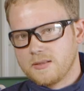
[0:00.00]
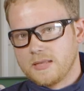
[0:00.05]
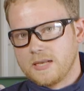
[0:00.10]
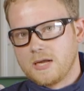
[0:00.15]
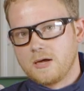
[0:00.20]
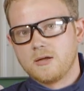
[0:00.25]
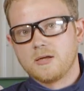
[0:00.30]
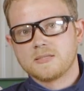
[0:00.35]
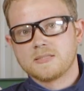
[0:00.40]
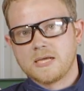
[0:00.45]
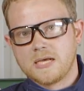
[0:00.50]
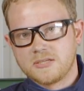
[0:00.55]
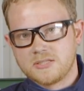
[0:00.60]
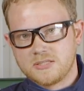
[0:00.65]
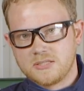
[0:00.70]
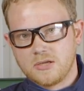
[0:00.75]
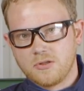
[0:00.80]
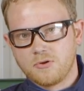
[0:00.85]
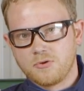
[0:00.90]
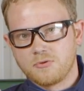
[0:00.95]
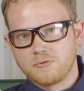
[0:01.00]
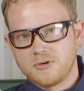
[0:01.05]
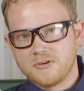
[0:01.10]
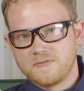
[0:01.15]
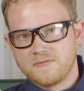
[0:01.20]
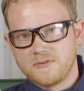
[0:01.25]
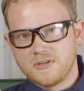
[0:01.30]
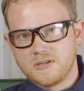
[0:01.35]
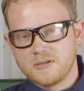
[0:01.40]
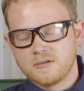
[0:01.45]
and then I'll attach the other three
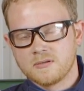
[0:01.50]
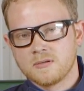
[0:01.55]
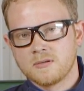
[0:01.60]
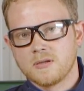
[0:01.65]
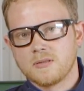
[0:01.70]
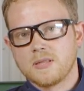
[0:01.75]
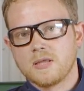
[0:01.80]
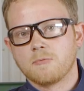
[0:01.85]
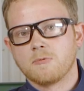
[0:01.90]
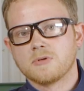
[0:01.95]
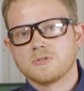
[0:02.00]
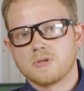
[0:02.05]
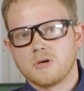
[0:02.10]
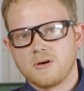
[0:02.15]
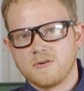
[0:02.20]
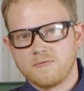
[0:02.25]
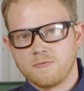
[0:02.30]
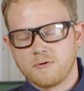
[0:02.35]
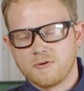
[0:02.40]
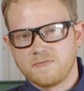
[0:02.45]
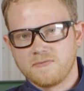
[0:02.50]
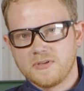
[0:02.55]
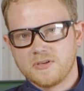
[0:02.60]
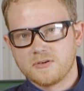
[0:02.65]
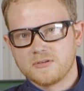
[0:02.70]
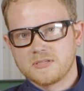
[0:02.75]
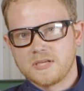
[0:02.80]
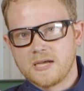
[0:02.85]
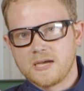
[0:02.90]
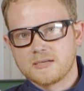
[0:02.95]
feet, and then once all four feet
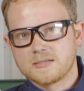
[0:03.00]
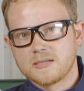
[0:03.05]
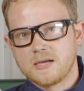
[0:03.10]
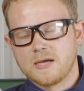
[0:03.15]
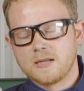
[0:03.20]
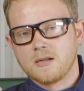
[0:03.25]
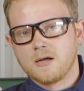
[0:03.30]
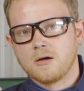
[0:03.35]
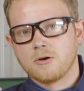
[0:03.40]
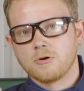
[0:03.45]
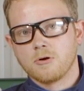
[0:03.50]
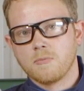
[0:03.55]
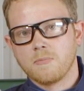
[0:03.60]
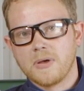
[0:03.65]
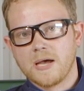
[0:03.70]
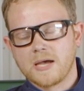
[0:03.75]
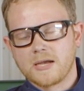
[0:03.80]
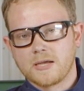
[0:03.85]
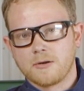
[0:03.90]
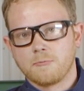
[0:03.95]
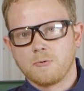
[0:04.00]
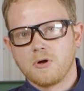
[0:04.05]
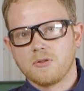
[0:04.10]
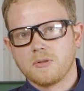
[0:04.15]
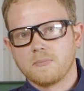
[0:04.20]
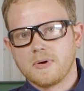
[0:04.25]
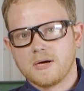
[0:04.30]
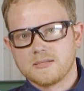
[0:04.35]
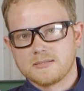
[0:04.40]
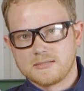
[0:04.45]
are tacked on, I'll go back and weld
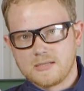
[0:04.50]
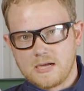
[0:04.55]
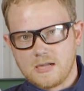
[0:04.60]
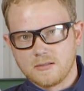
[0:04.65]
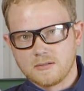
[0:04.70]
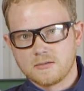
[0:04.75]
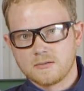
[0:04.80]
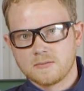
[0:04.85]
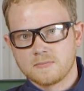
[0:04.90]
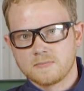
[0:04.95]
them on solid.